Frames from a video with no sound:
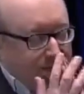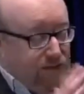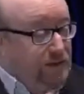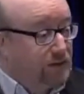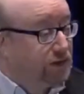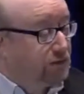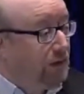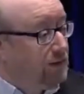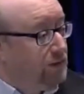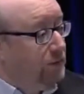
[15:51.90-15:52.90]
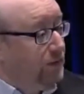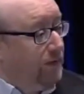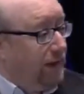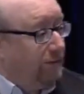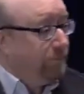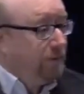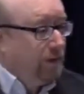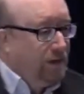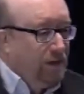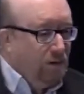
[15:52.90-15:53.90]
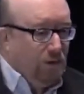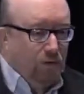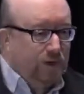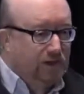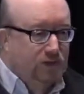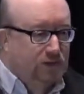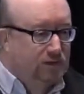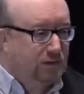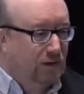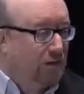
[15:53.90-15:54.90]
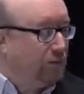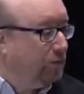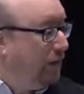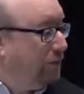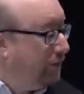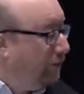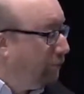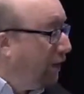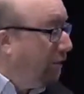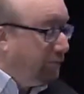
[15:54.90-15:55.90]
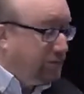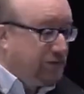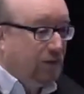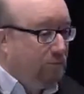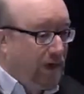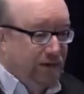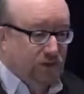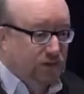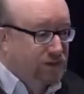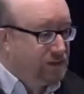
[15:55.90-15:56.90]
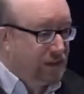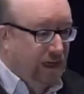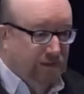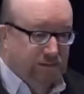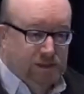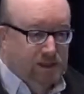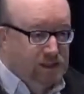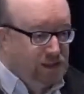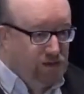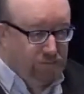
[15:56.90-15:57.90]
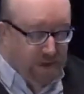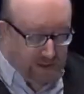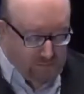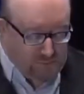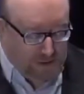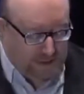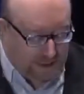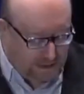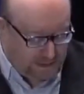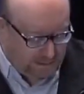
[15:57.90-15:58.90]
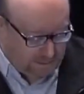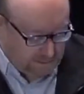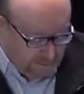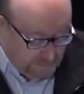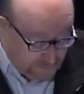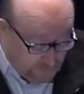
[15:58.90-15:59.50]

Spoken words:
so you struggled with that. Or were you just overwhelmed with your problems so much that you found it really hard to